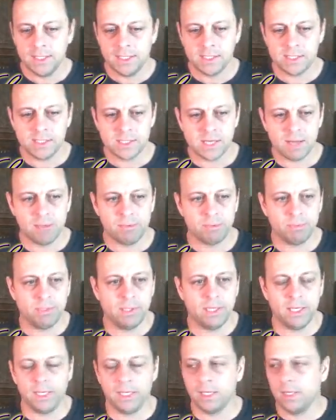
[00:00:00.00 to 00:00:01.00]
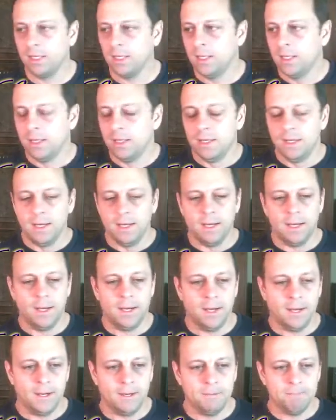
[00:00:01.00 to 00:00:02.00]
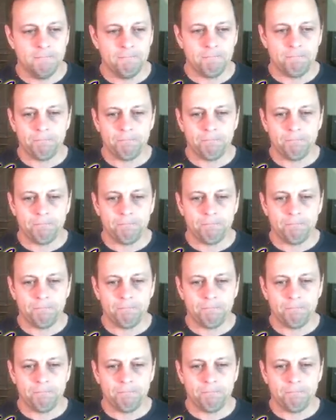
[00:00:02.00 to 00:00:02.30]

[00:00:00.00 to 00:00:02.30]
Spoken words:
stopped playing. Wow.